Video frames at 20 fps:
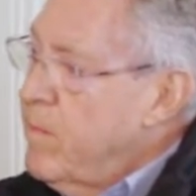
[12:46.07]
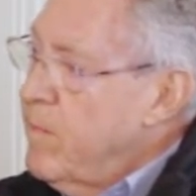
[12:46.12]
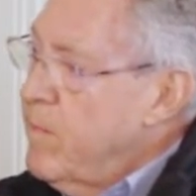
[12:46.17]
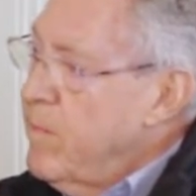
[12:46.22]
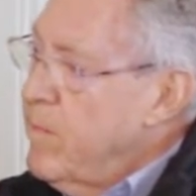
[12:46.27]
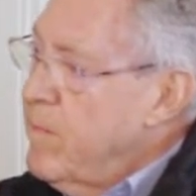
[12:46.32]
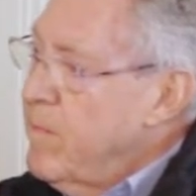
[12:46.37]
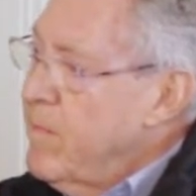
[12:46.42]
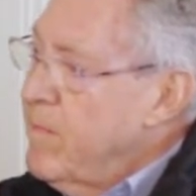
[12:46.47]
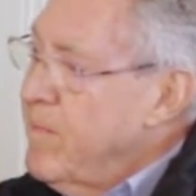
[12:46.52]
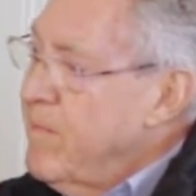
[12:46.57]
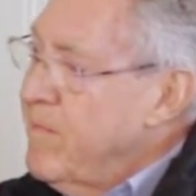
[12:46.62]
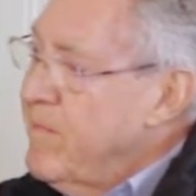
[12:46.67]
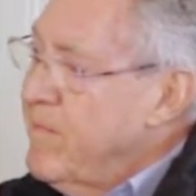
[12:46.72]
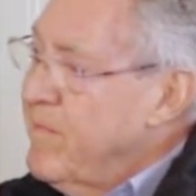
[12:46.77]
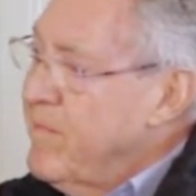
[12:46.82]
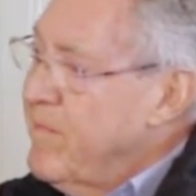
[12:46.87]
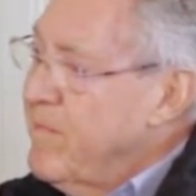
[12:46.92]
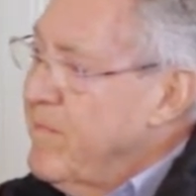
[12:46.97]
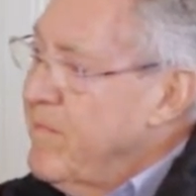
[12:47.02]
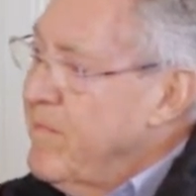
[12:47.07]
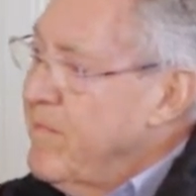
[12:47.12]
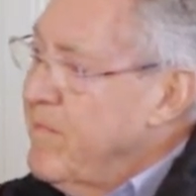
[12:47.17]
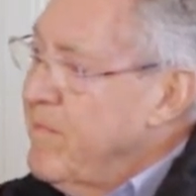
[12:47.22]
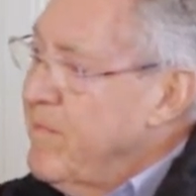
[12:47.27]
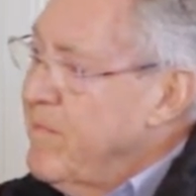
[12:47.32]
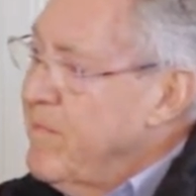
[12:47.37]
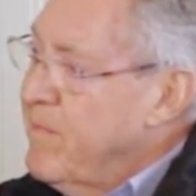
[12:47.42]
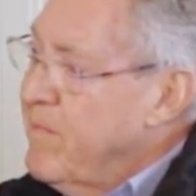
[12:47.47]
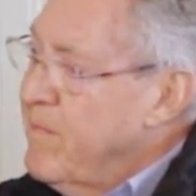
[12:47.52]

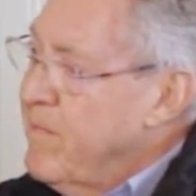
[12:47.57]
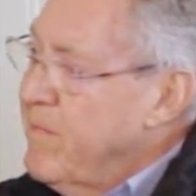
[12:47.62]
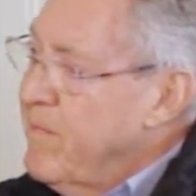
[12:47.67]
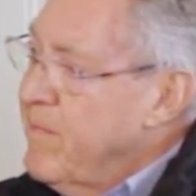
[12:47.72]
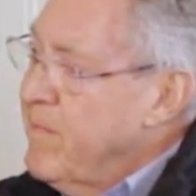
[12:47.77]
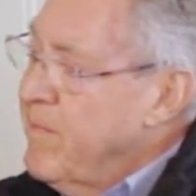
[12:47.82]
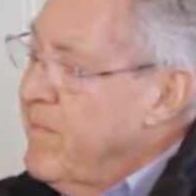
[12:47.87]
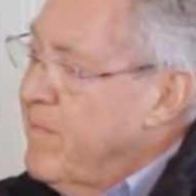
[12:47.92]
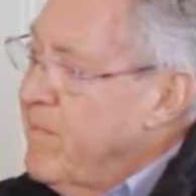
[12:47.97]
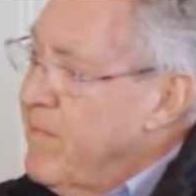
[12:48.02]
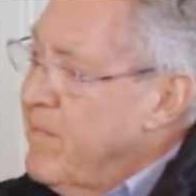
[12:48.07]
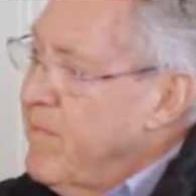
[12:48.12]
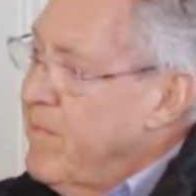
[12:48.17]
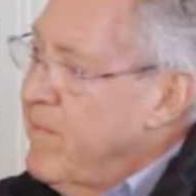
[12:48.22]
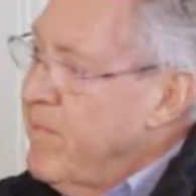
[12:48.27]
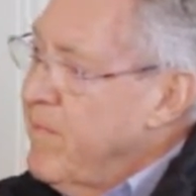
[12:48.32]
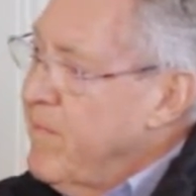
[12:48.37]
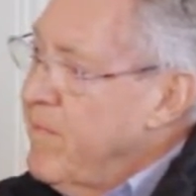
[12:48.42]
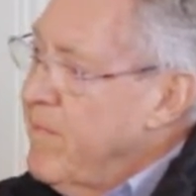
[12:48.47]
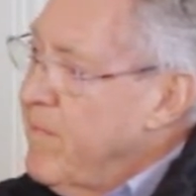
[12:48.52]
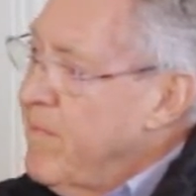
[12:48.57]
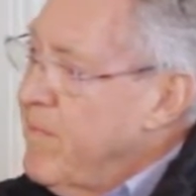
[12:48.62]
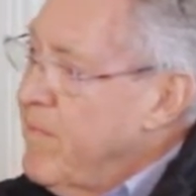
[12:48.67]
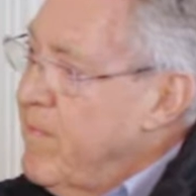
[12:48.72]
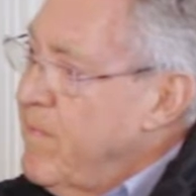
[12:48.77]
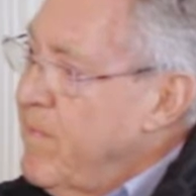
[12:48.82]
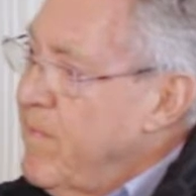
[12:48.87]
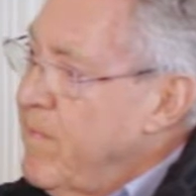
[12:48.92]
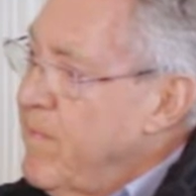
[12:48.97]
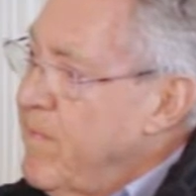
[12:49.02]

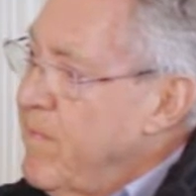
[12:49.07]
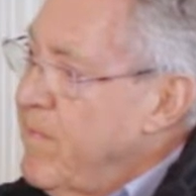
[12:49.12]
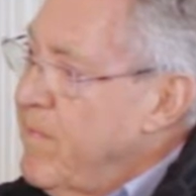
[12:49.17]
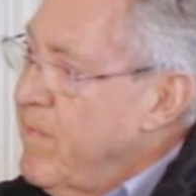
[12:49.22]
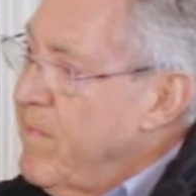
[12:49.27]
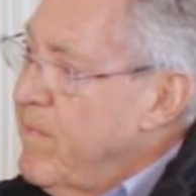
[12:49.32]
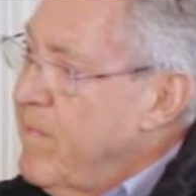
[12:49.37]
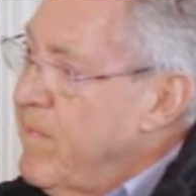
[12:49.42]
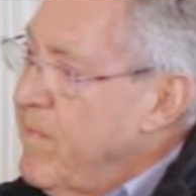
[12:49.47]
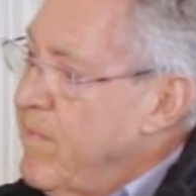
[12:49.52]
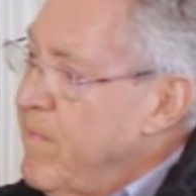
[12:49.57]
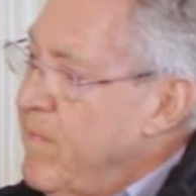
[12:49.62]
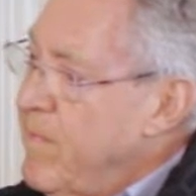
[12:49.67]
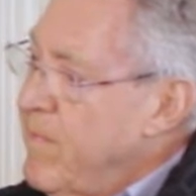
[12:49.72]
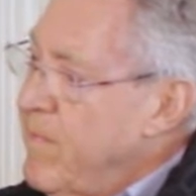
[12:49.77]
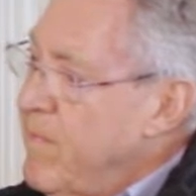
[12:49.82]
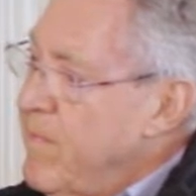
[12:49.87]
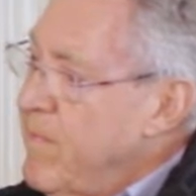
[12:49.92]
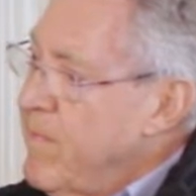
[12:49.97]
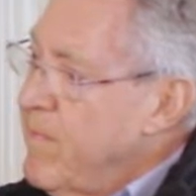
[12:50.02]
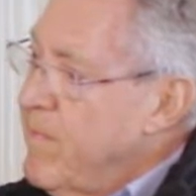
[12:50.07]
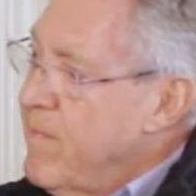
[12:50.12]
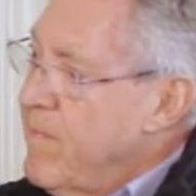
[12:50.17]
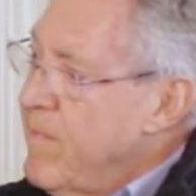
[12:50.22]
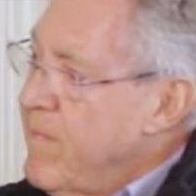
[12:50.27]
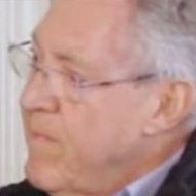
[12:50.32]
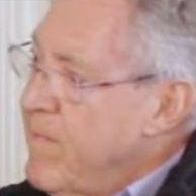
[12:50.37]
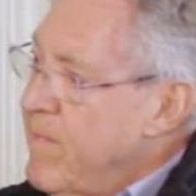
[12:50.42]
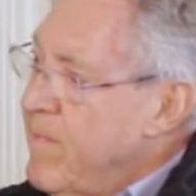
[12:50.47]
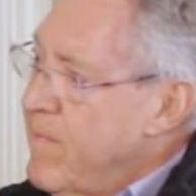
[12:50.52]

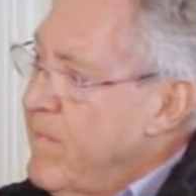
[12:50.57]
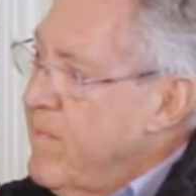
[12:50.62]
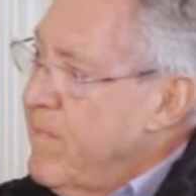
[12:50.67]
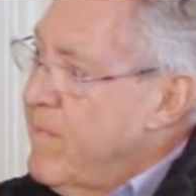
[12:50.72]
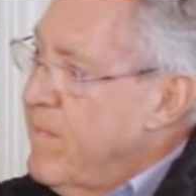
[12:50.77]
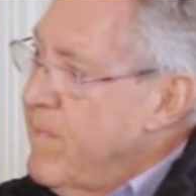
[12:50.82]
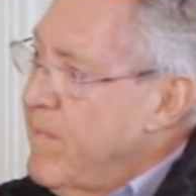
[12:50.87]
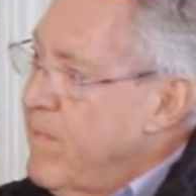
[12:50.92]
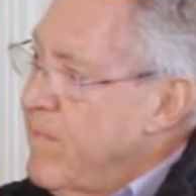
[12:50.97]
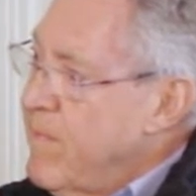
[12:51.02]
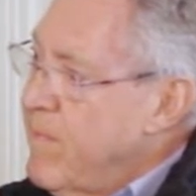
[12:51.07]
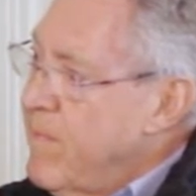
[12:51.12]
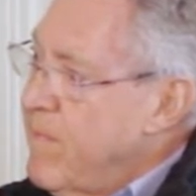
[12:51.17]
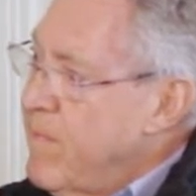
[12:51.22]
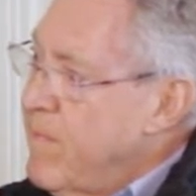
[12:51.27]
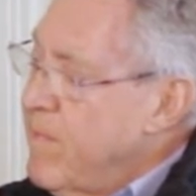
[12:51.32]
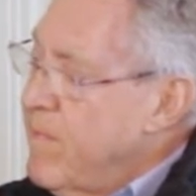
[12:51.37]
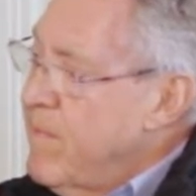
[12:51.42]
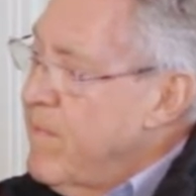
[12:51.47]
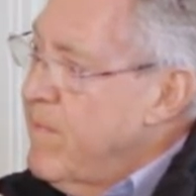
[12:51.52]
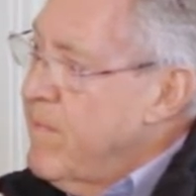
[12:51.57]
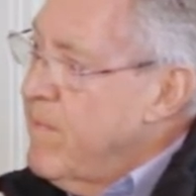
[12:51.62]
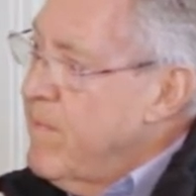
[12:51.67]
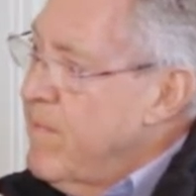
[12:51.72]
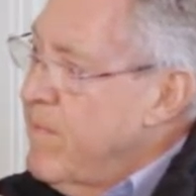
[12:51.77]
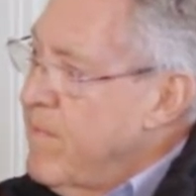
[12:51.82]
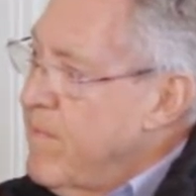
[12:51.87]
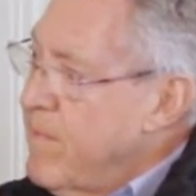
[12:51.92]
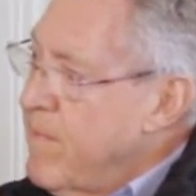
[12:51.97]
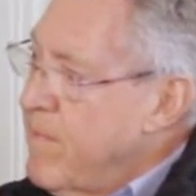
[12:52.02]

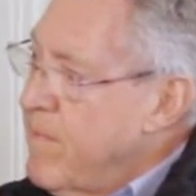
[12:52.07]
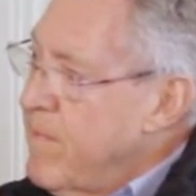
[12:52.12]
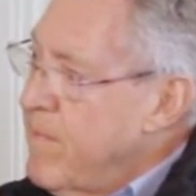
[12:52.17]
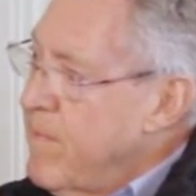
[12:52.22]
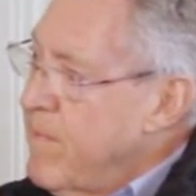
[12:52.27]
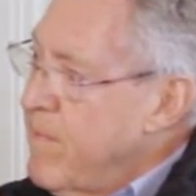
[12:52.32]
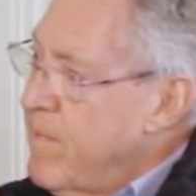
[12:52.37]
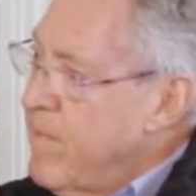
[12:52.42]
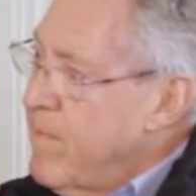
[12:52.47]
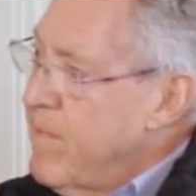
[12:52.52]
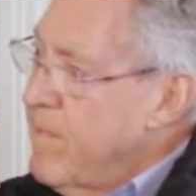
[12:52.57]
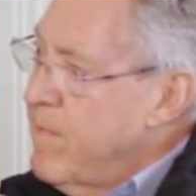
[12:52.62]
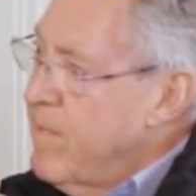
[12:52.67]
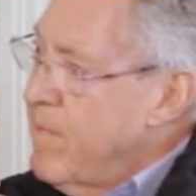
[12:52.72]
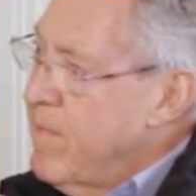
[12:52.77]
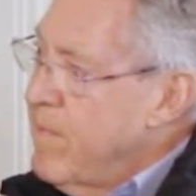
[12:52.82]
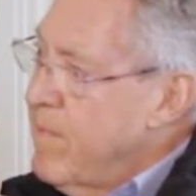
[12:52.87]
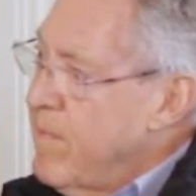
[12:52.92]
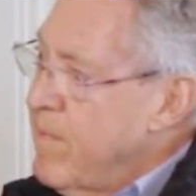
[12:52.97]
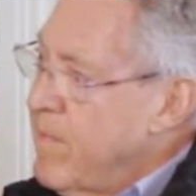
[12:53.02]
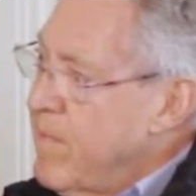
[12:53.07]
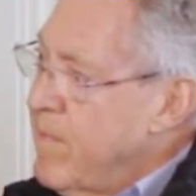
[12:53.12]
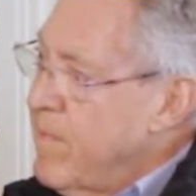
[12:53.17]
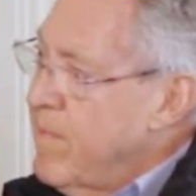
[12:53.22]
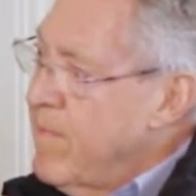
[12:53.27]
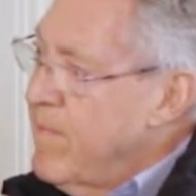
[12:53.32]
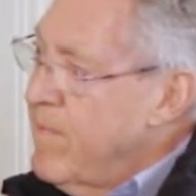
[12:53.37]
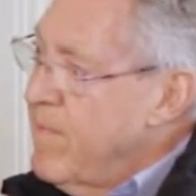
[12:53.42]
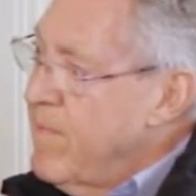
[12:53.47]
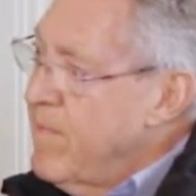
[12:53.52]

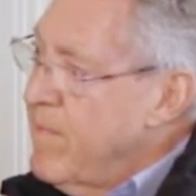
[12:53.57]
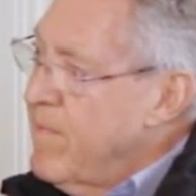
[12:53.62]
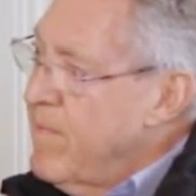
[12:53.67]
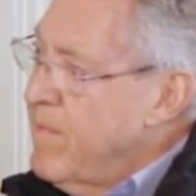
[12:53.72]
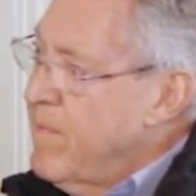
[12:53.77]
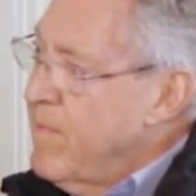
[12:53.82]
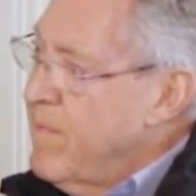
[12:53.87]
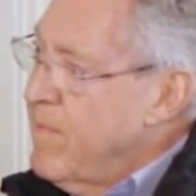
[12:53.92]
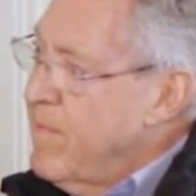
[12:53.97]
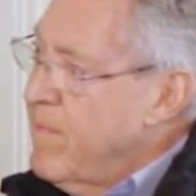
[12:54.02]
[no speech]